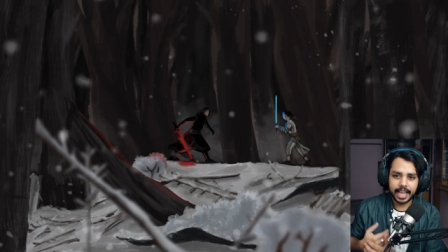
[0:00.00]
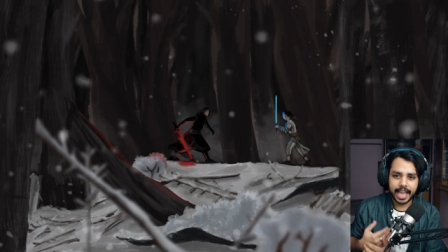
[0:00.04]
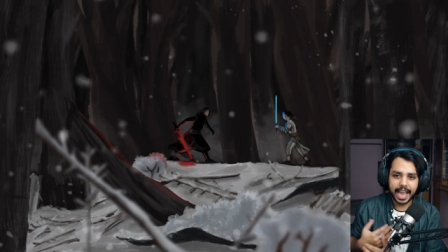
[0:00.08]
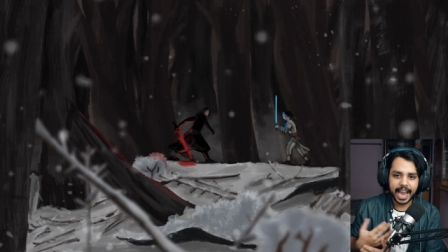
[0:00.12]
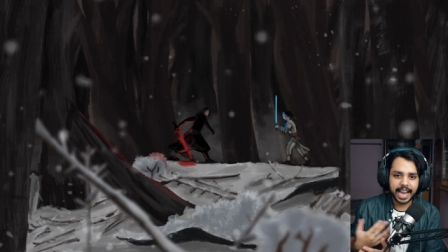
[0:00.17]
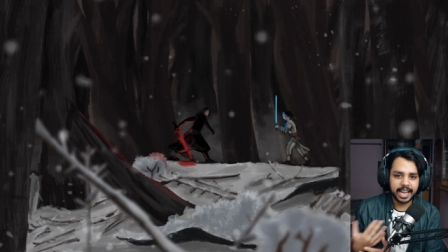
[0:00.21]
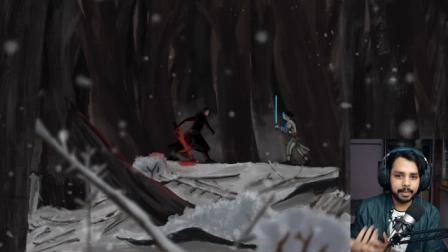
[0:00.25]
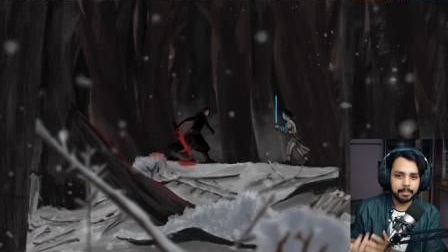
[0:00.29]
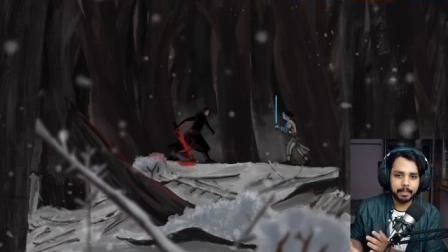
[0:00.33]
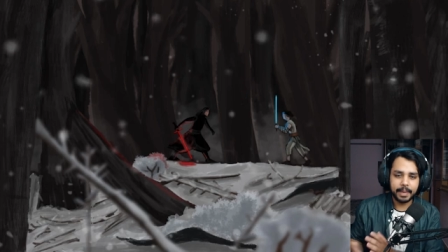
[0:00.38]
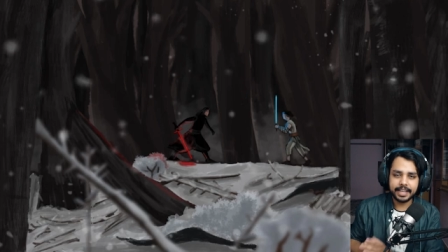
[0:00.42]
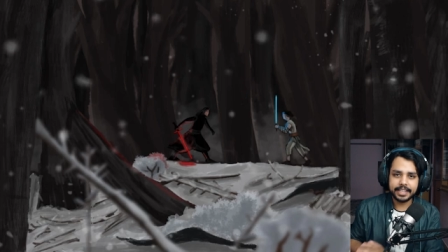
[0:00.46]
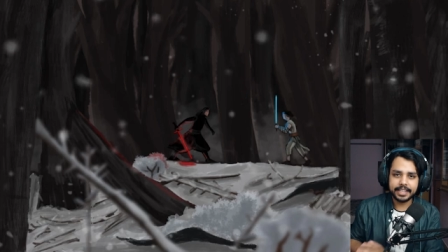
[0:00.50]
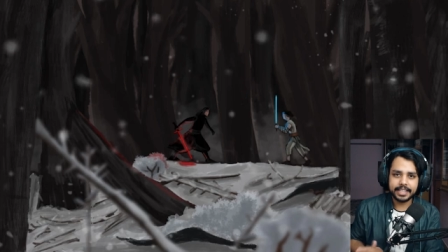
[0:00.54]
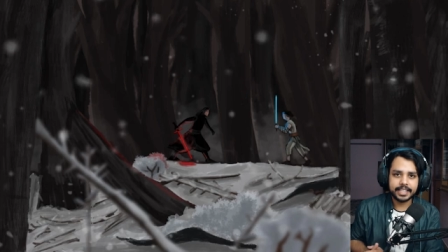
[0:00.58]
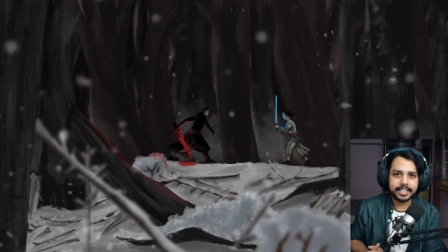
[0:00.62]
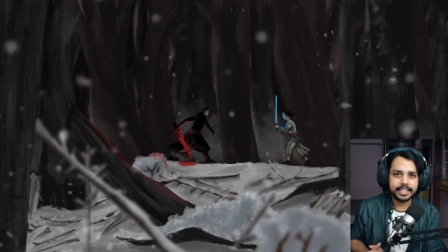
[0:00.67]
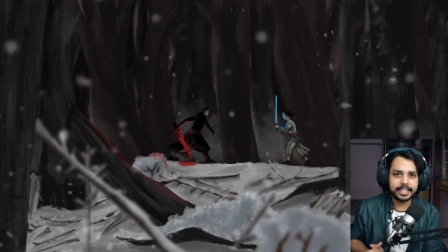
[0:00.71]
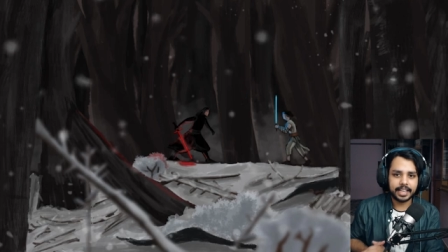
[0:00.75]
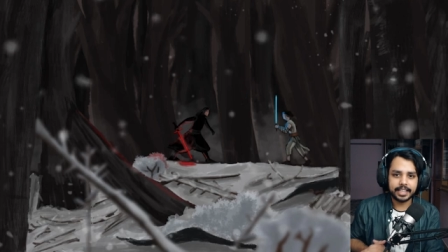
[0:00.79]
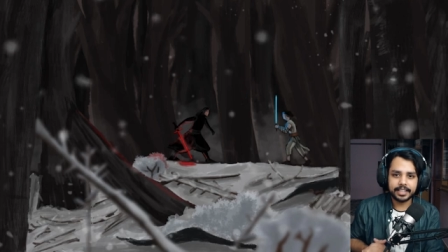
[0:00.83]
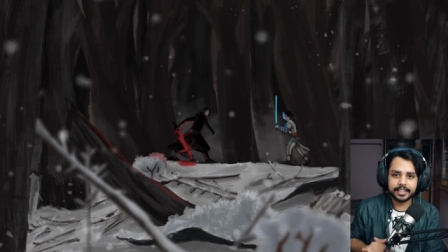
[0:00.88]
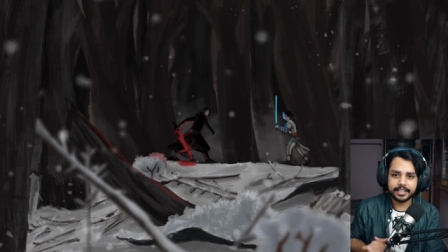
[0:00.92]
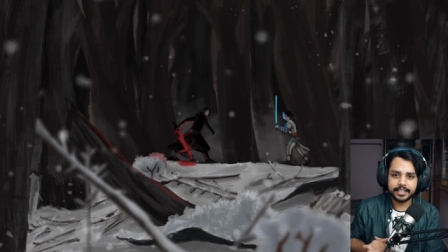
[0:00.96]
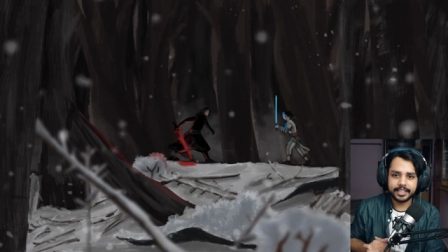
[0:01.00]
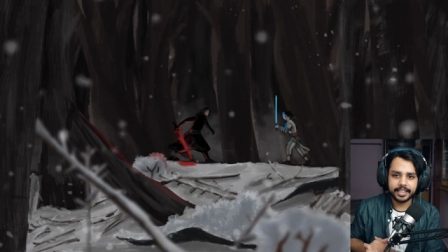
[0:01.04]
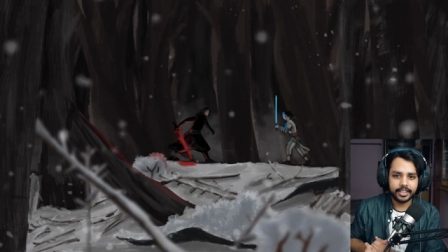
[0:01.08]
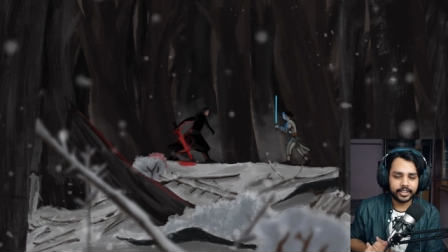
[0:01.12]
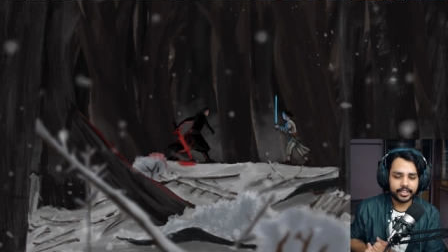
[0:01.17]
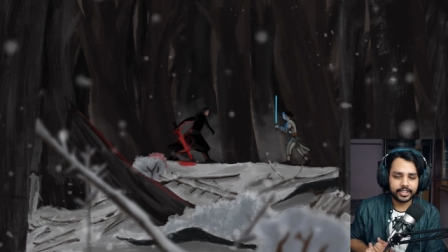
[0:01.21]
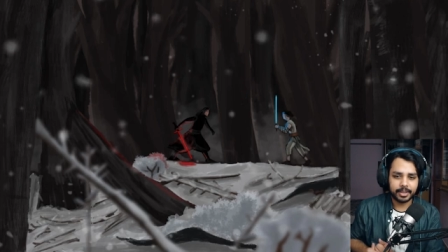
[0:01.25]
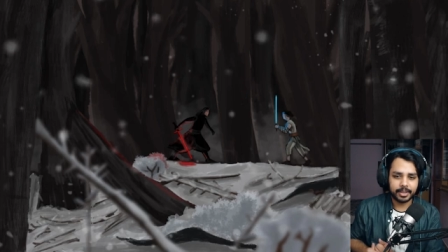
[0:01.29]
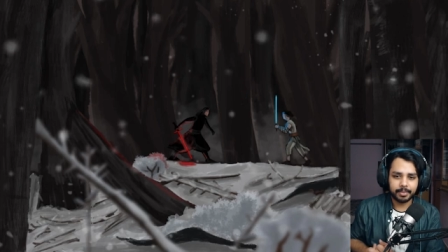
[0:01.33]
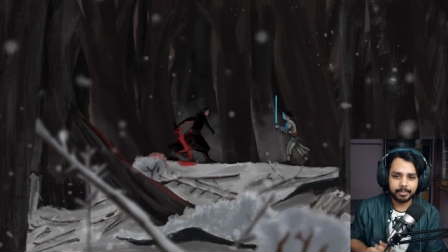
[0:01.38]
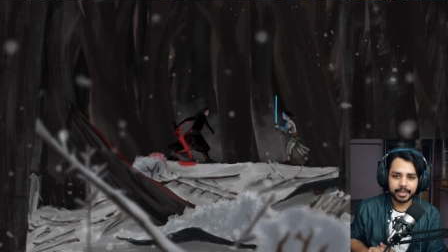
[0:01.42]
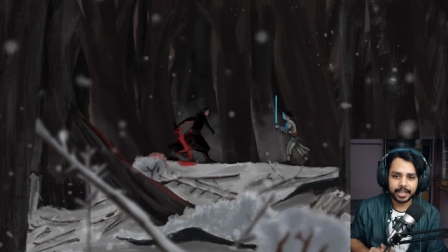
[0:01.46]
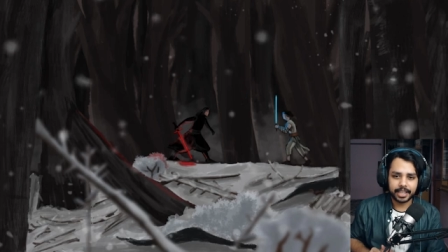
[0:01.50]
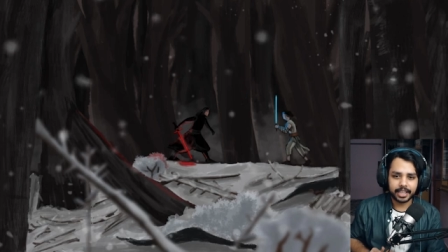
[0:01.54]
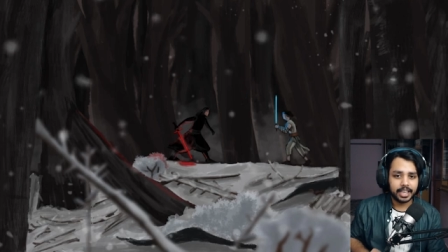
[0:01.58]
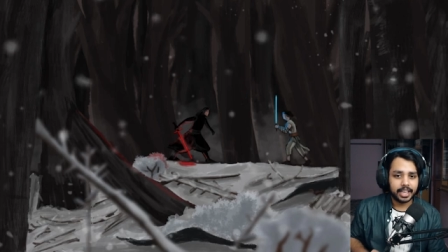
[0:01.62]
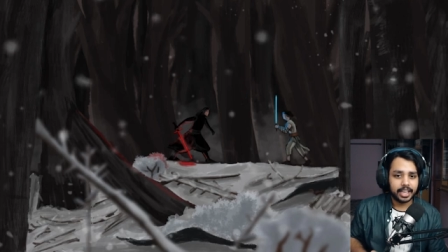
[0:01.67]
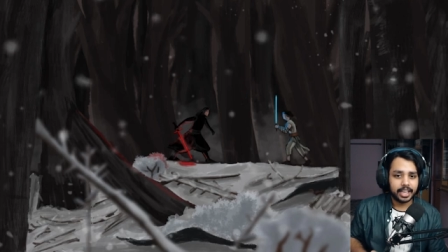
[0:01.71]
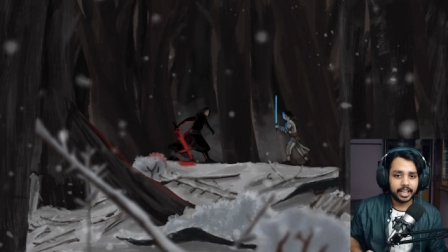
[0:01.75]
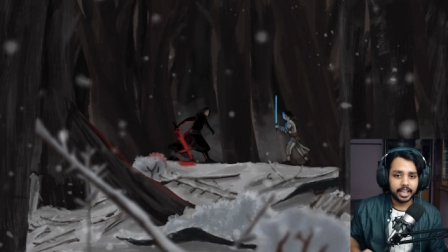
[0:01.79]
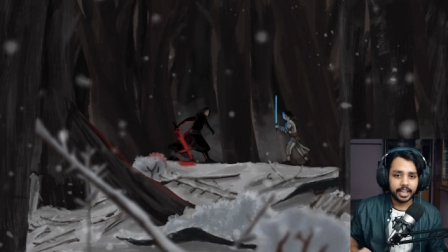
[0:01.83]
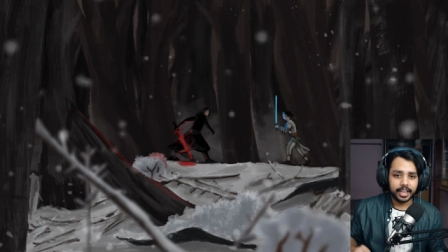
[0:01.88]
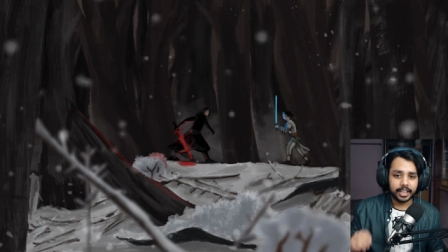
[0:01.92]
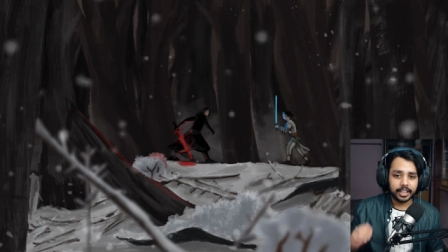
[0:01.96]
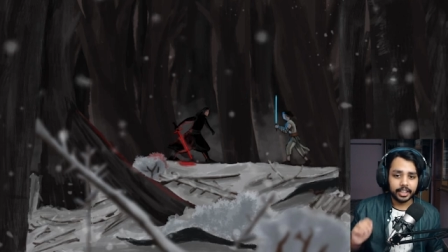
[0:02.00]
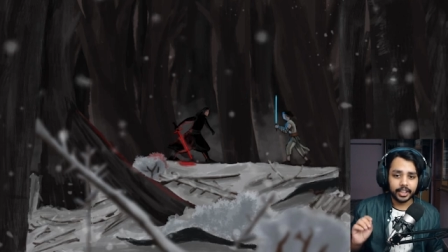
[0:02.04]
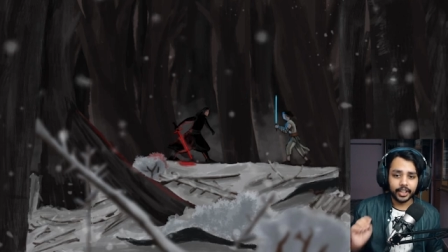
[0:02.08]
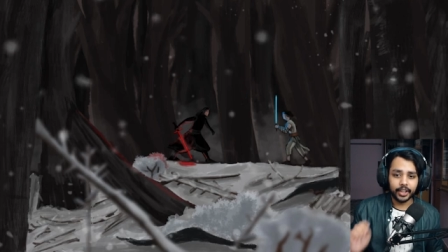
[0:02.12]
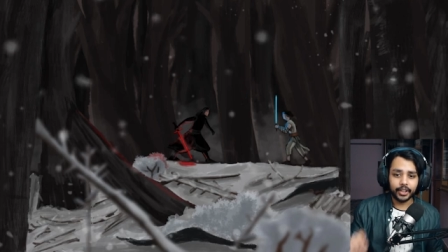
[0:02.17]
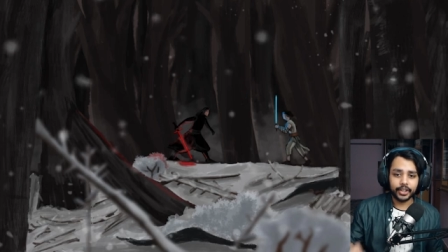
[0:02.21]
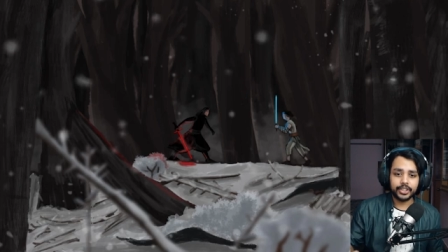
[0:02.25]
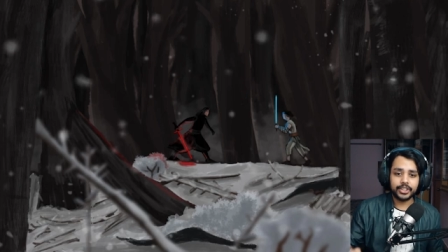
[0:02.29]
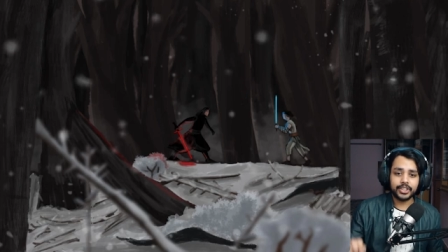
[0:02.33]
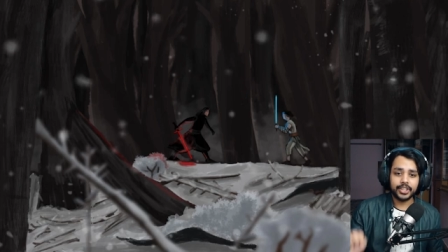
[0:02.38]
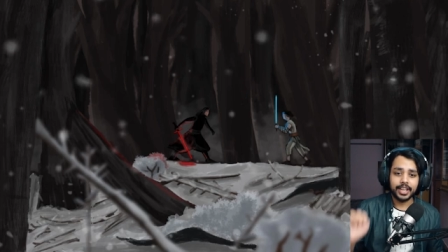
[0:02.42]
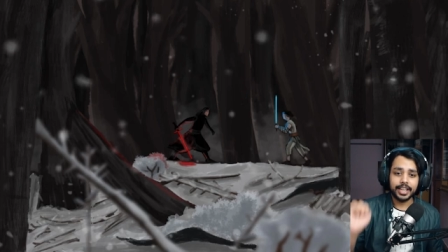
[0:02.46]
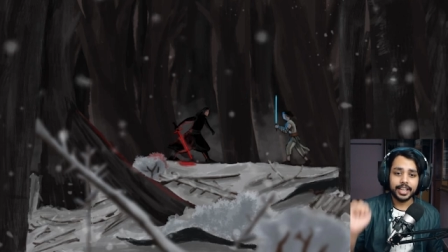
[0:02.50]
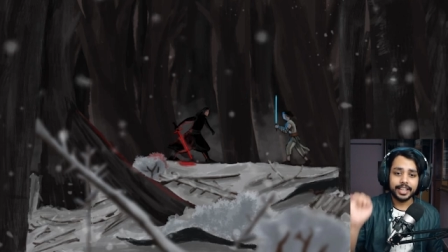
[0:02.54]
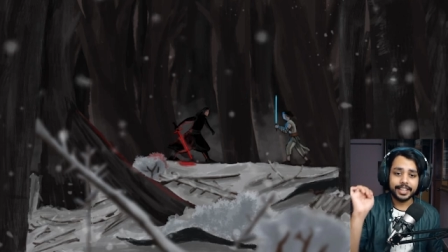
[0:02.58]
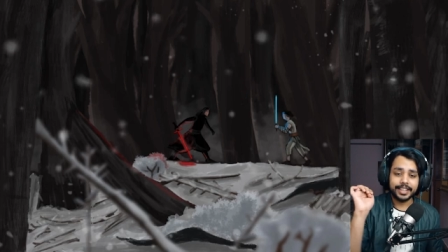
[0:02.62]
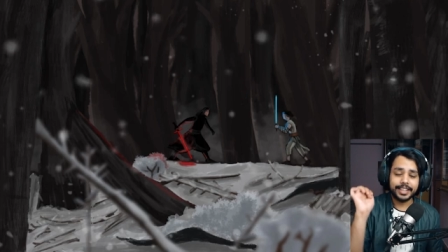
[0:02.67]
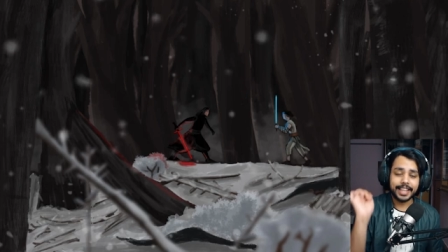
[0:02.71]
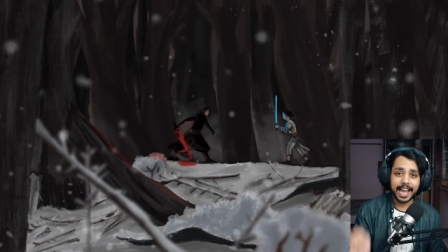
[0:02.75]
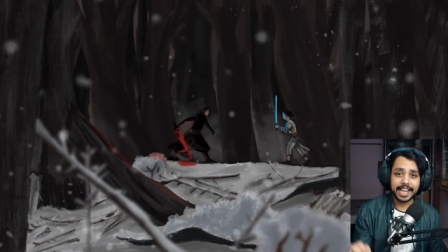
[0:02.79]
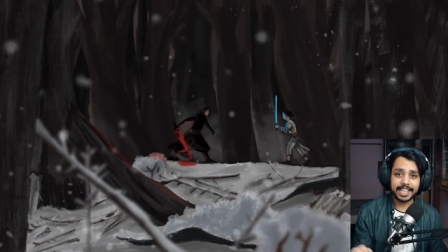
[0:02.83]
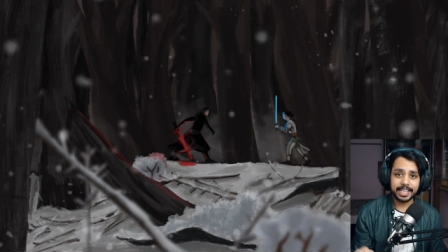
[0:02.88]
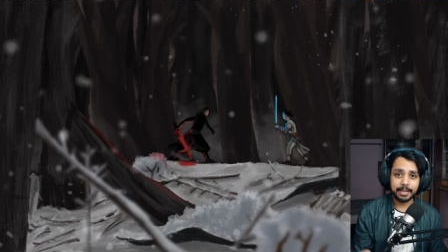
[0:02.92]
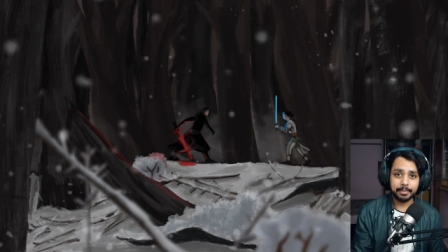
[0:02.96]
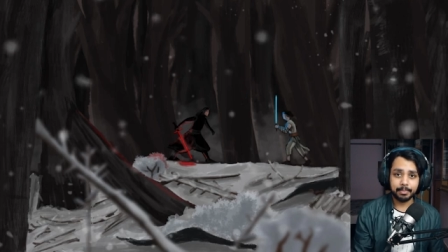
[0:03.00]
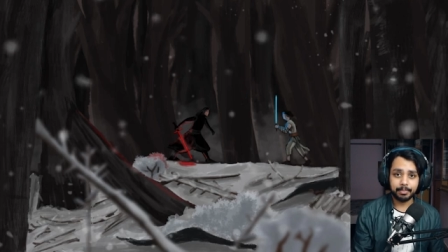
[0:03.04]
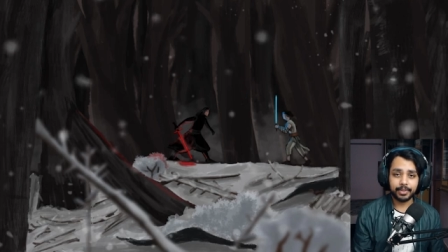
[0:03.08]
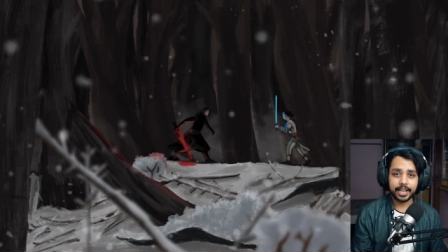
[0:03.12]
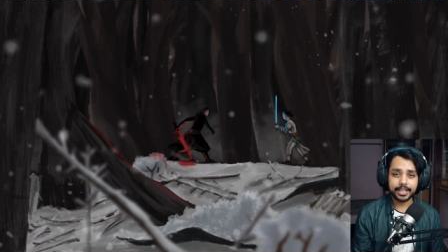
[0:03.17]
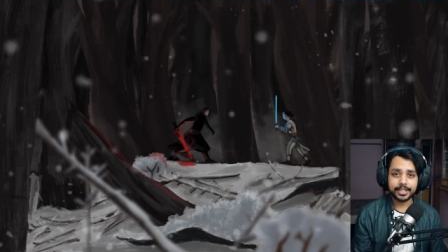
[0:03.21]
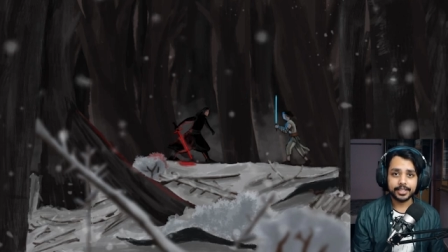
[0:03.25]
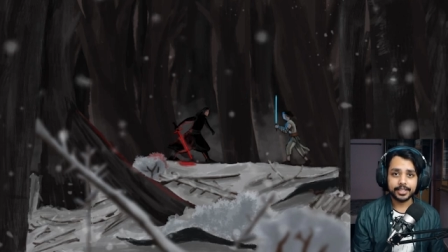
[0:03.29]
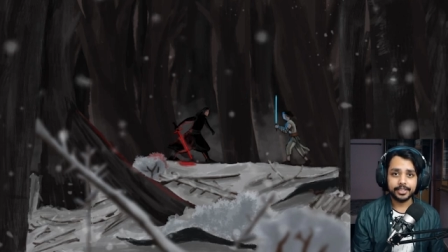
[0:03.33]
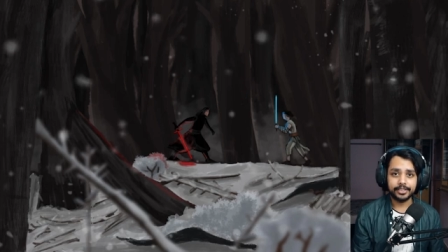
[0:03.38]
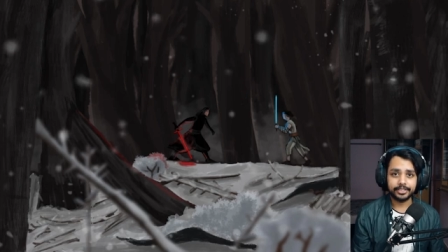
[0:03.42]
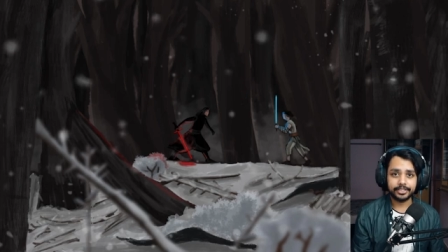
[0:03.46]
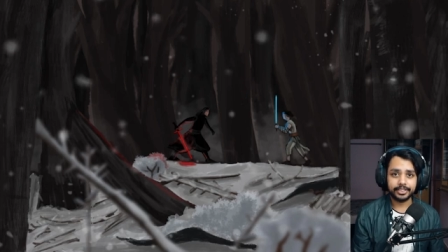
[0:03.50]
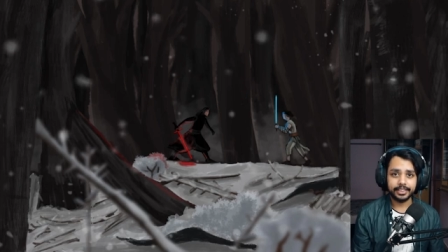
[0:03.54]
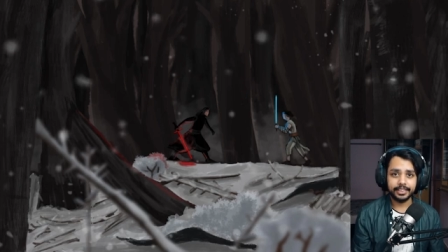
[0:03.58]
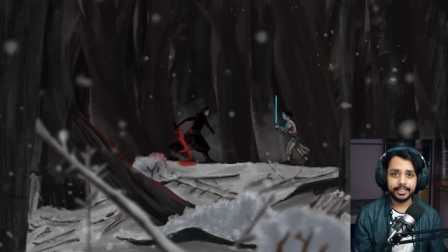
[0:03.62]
animated cutscene or something. It looks that impressive.